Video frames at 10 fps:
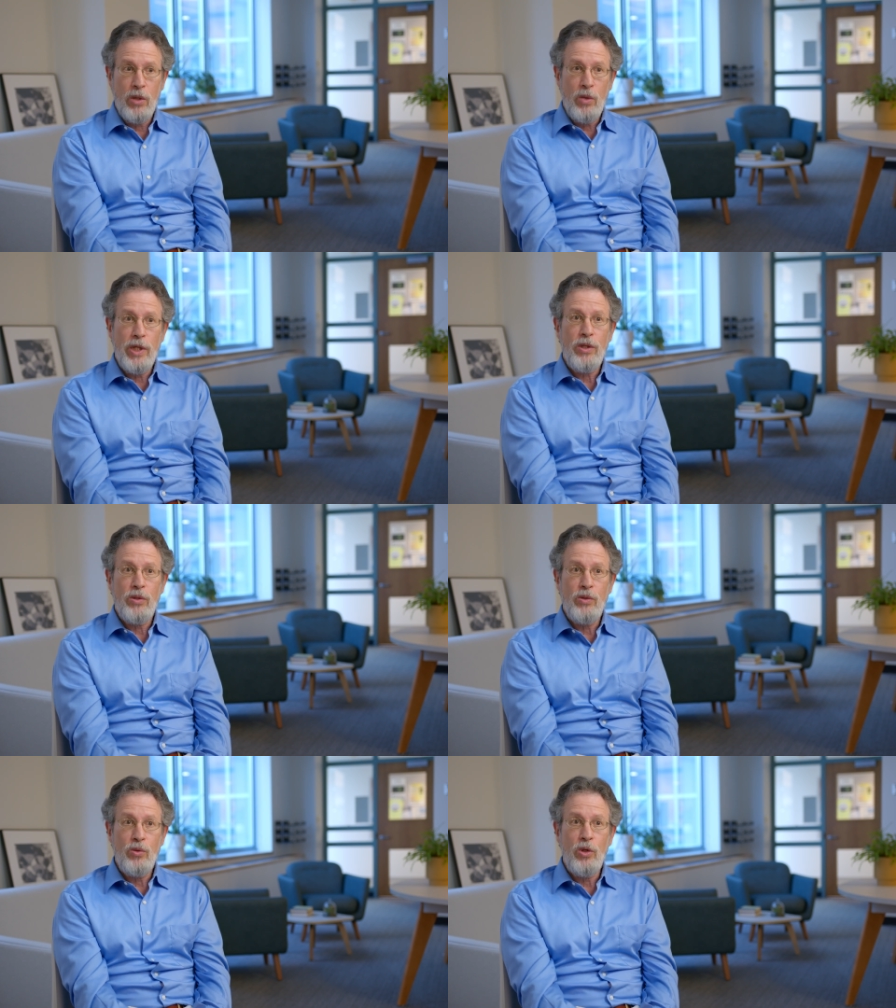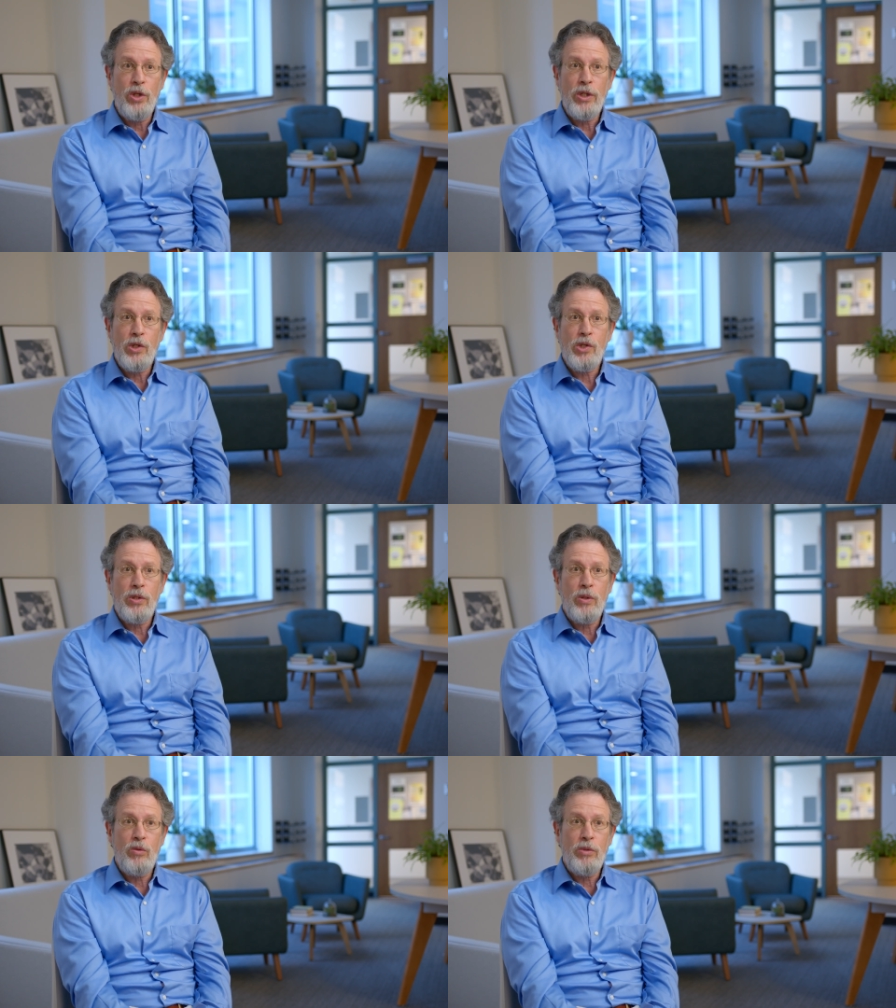create the new learnings
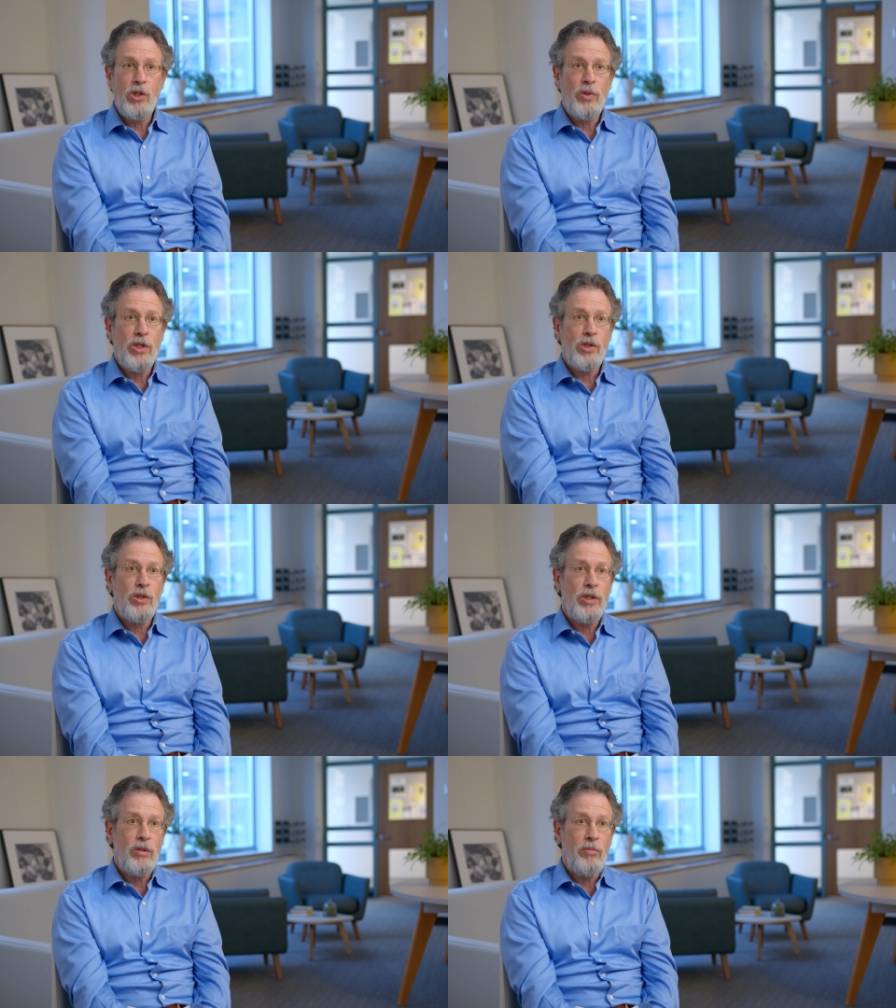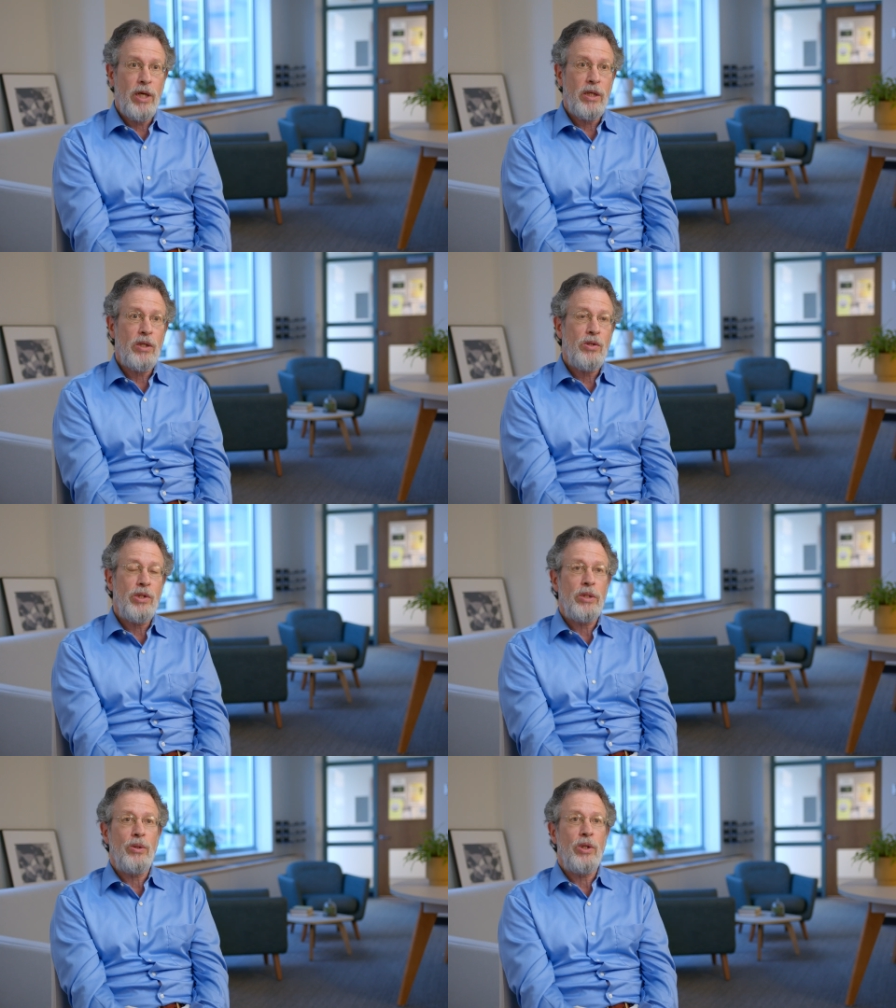that would be translated back
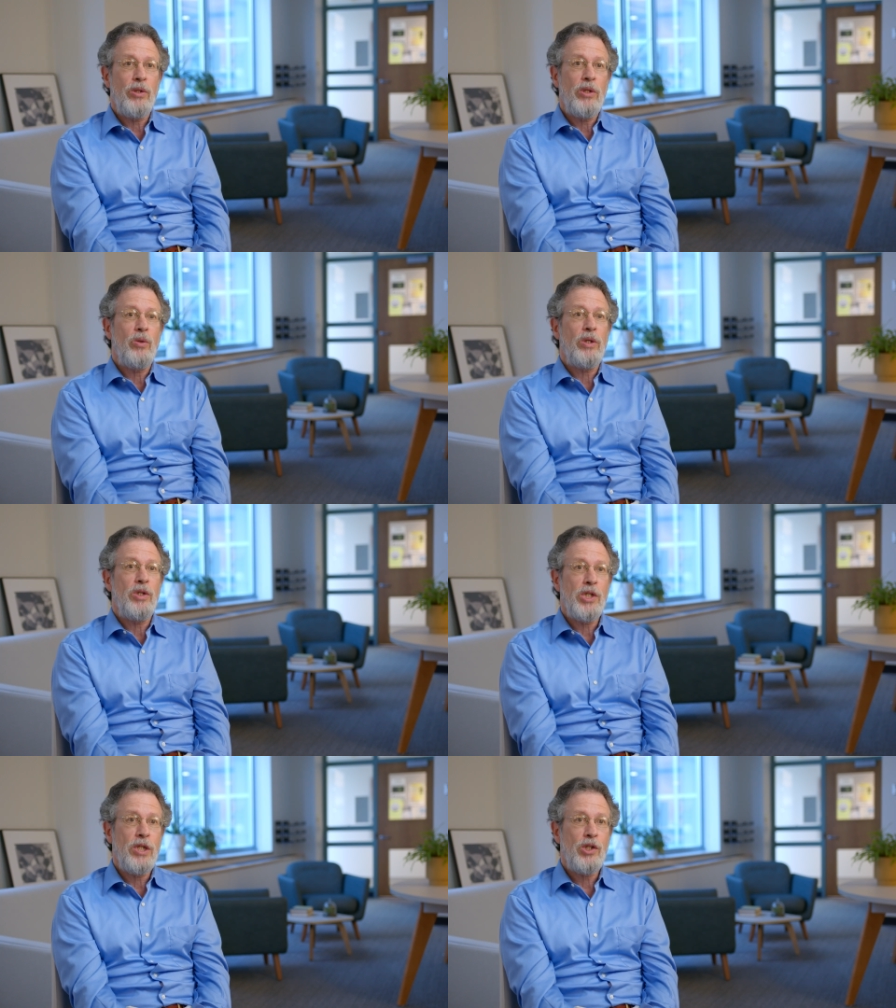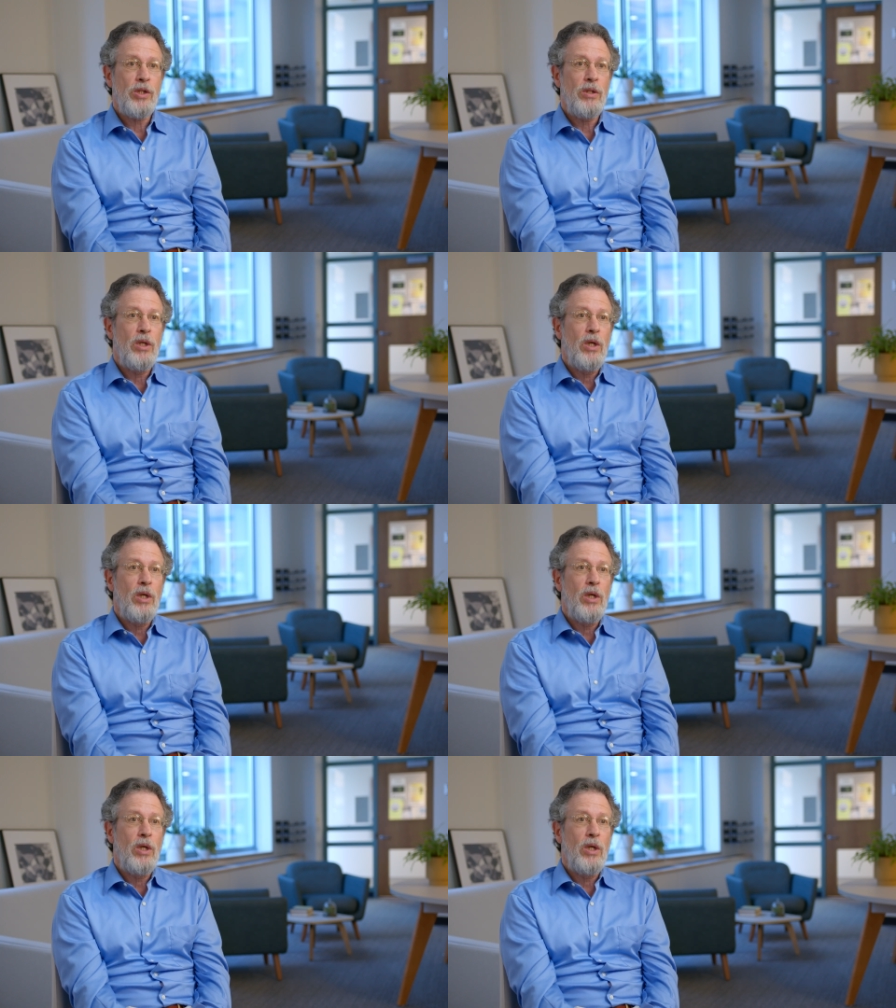into their R&D organization.